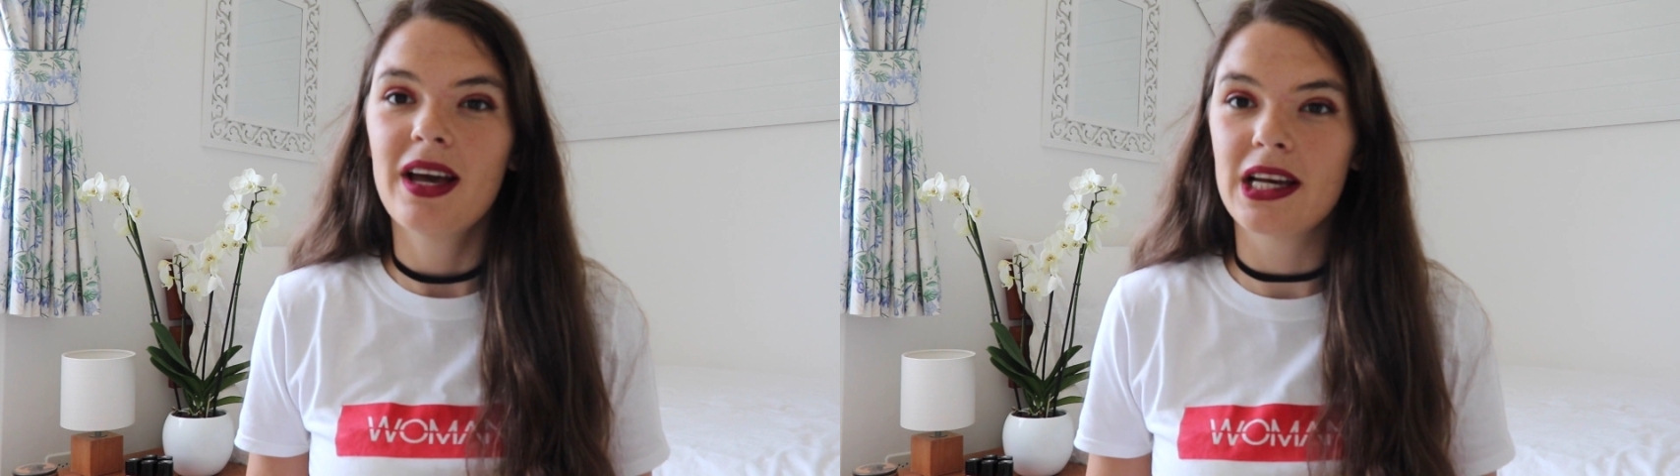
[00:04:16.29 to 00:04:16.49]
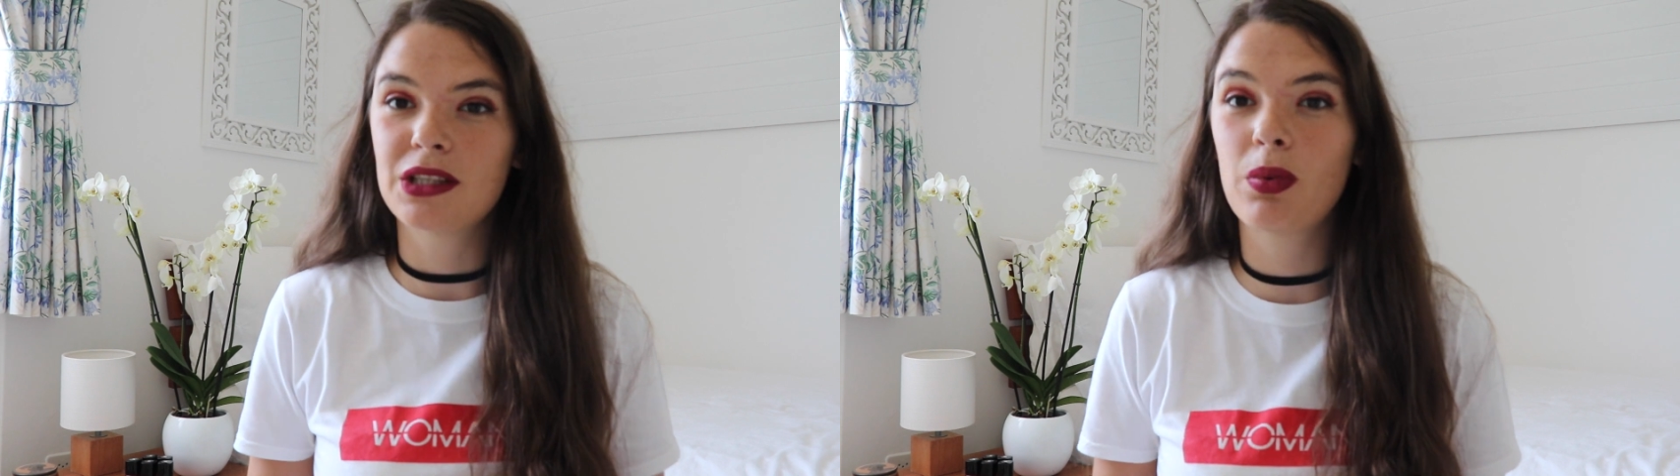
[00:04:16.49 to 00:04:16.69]

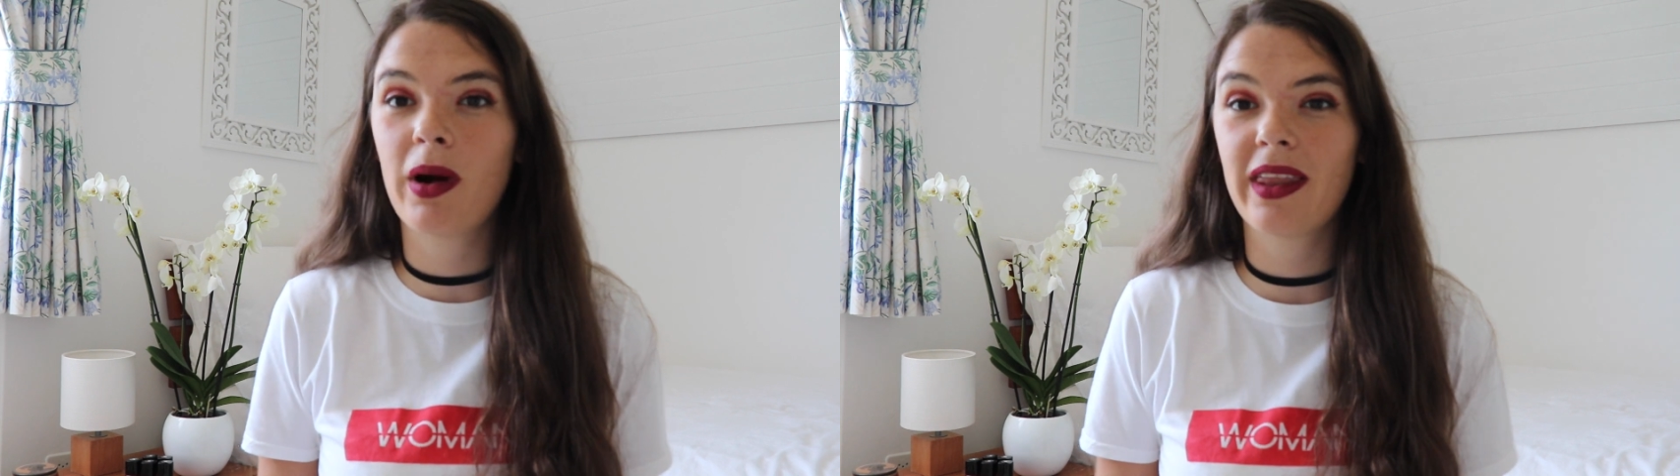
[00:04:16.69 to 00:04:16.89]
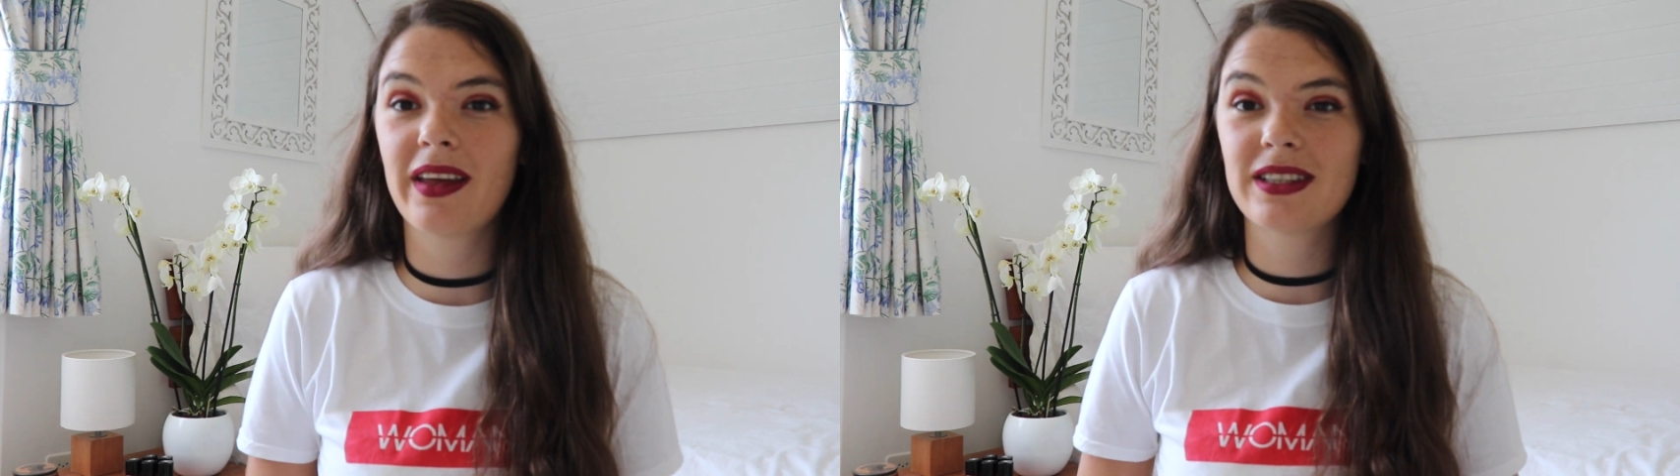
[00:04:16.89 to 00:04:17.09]
It's
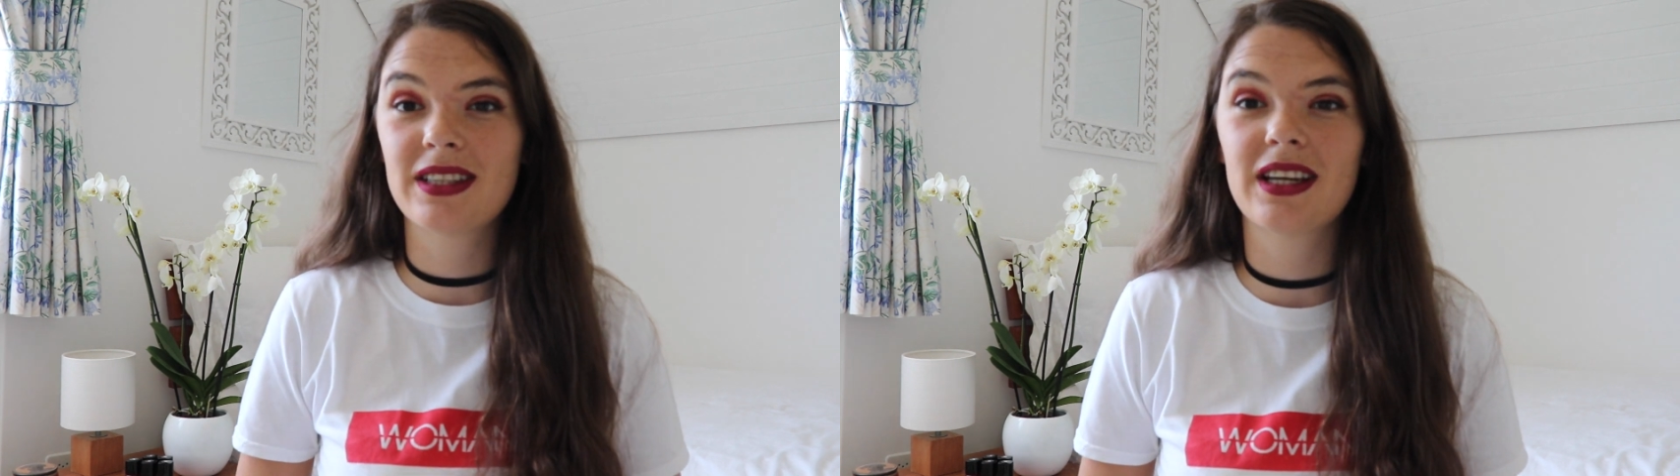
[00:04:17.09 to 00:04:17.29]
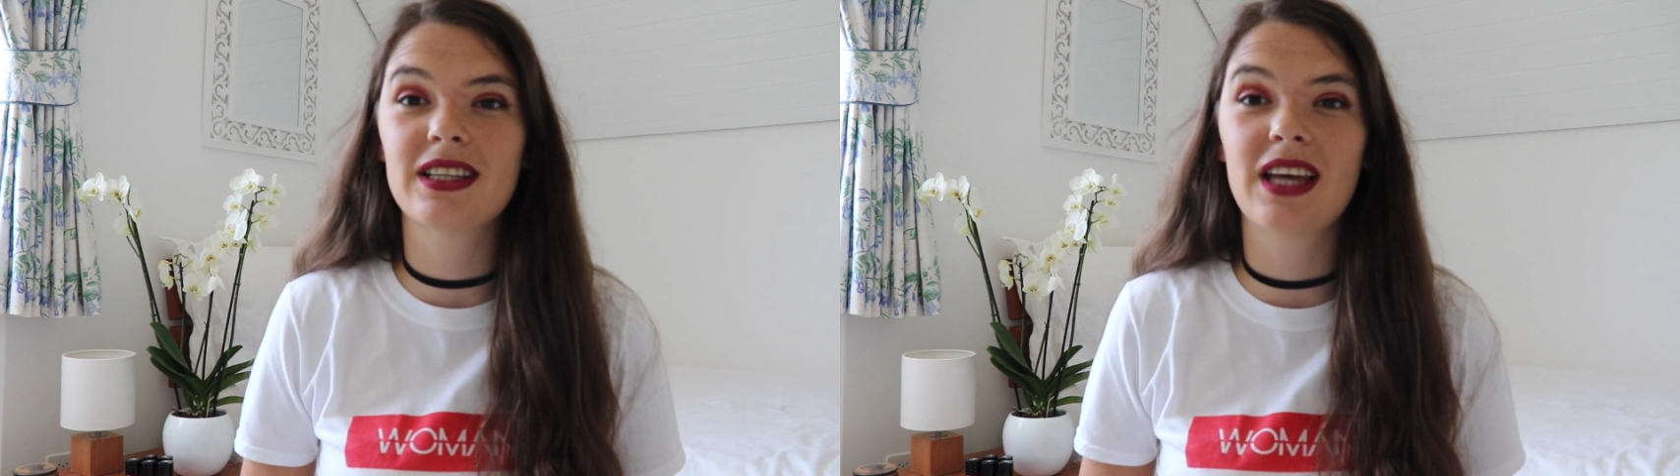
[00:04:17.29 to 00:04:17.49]
one of those
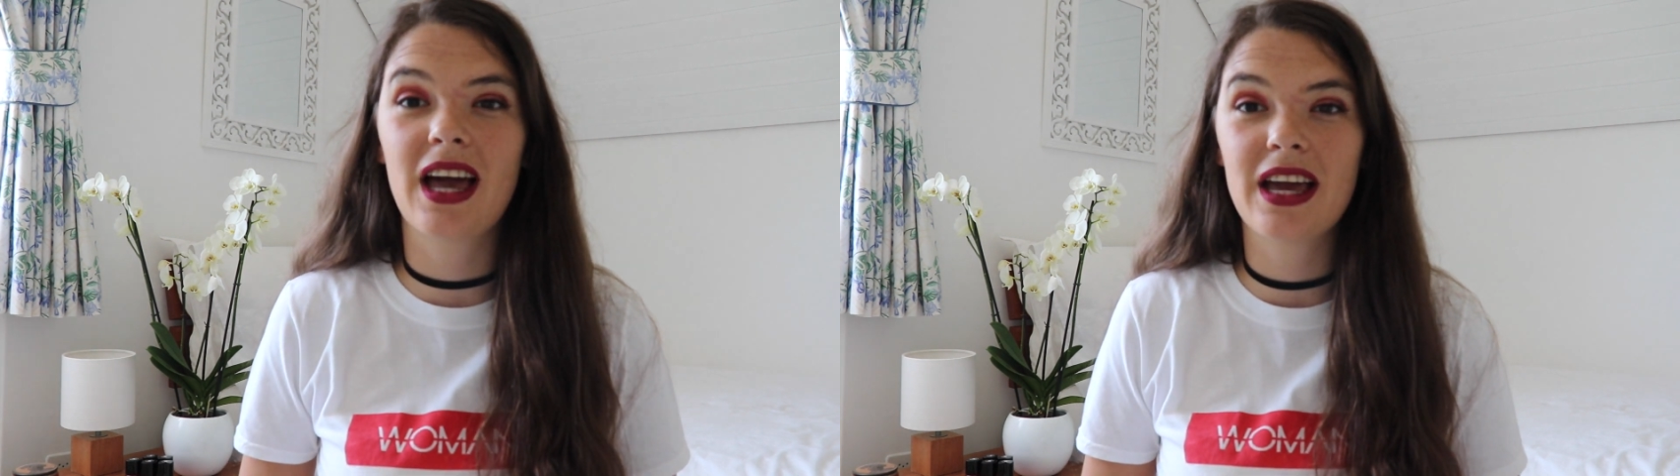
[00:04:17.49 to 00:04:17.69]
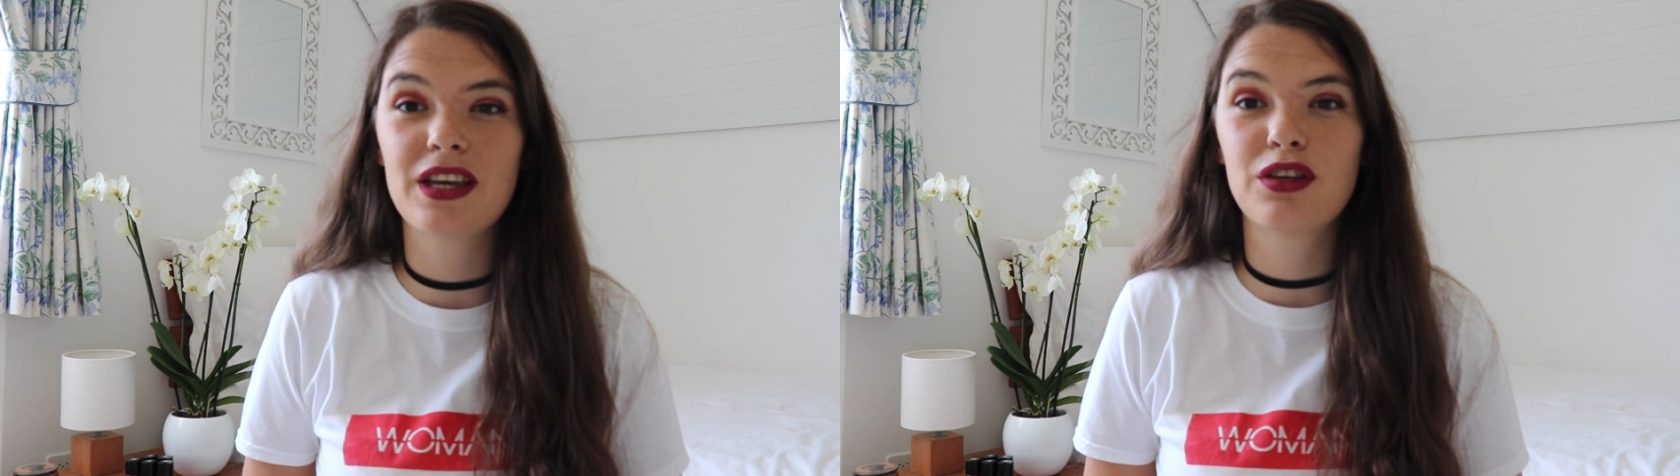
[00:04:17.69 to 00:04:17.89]
things
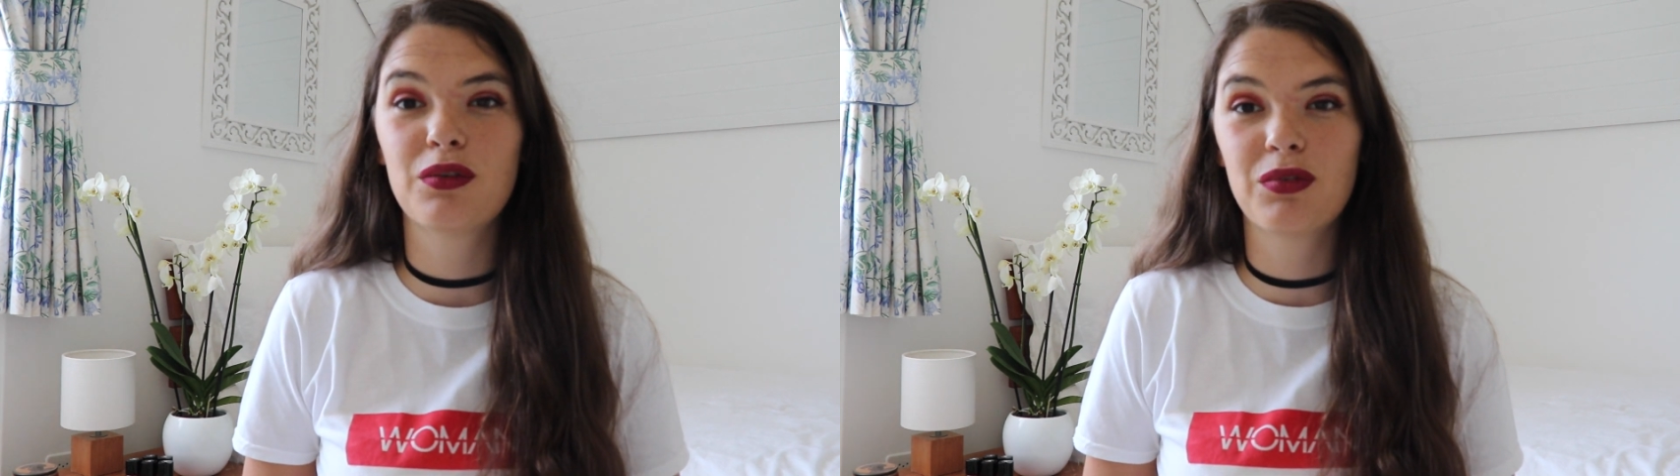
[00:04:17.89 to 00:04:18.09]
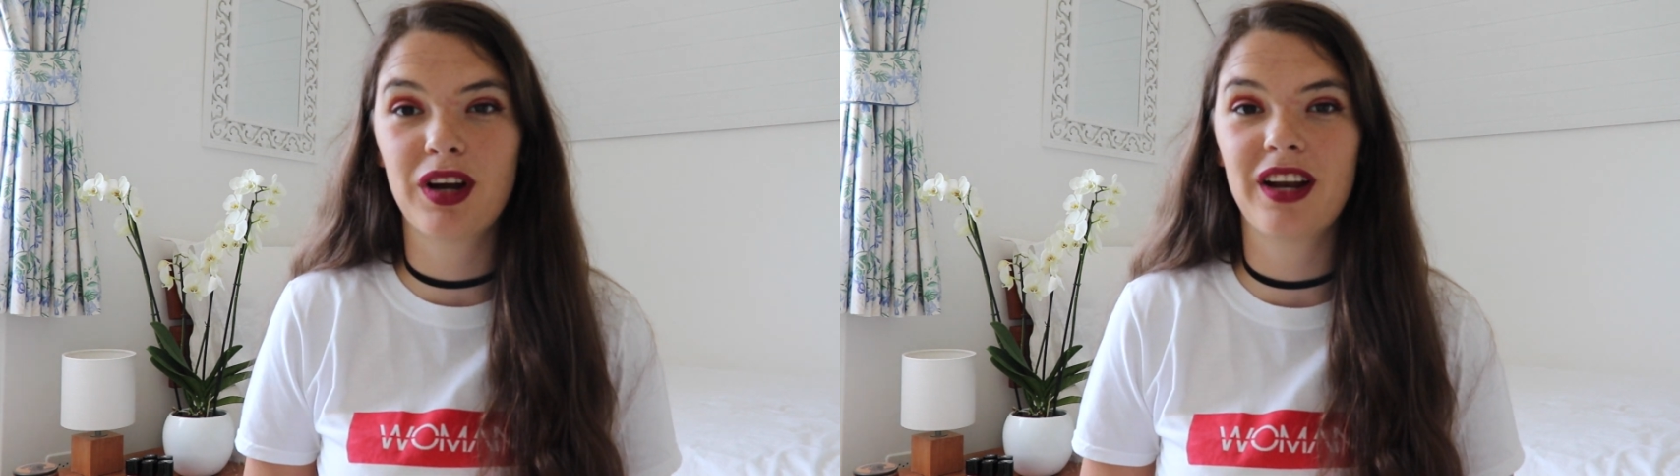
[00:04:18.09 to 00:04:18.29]
that is
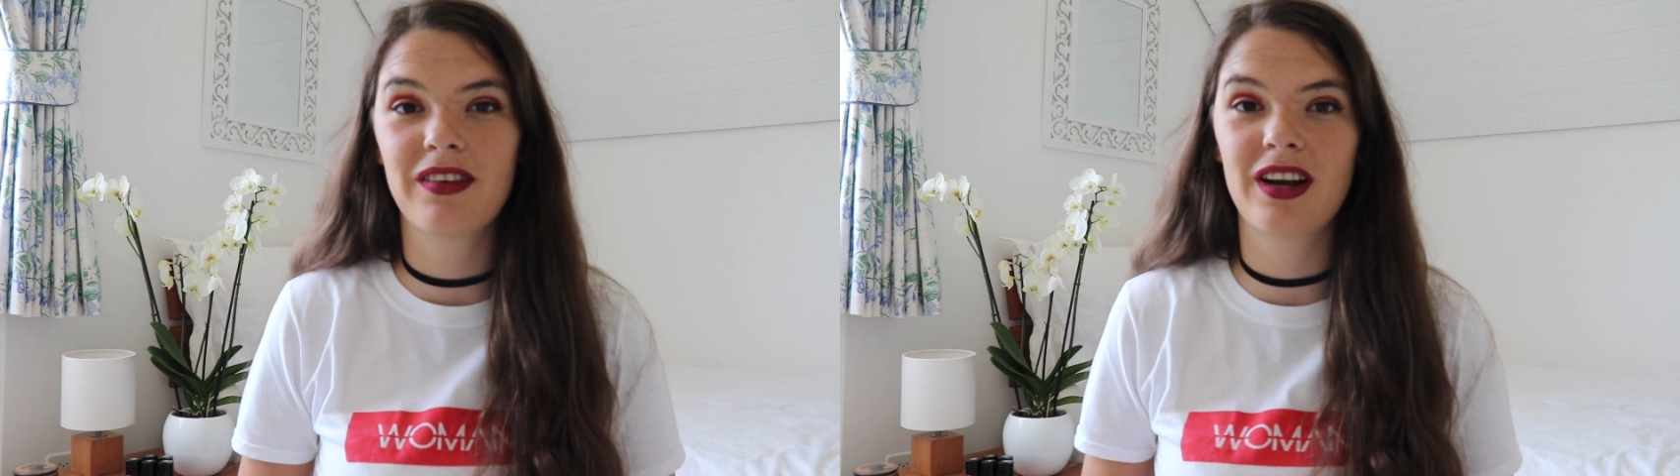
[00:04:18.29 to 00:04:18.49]
really,